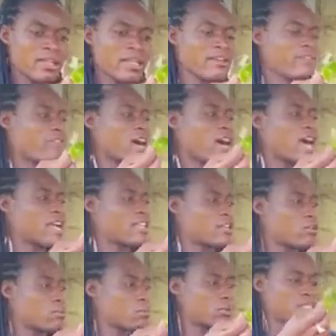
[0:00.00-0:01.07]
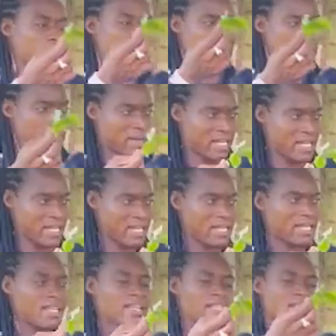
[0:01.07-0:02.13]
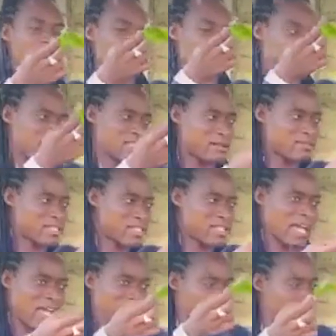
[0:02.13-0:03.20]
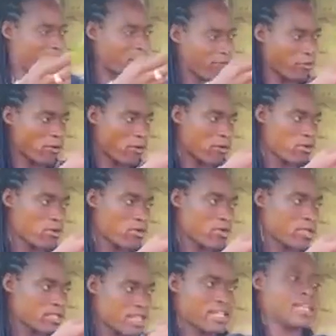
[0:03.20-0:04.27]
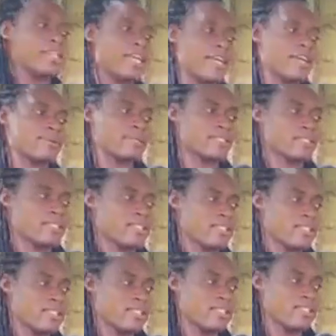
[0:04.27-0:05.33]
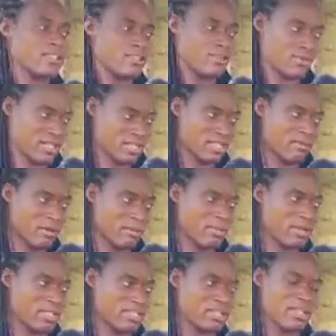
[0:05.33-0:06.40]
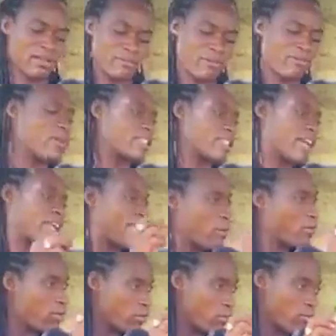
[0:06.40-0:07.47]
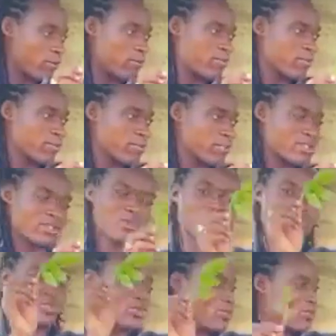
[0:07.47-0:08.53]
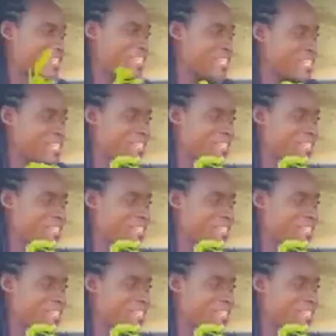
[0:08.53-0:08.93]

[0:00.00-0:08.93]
if I didn't put any money, there is something I did before taking the herbs. You understand my point? Before it can heal you. So truly,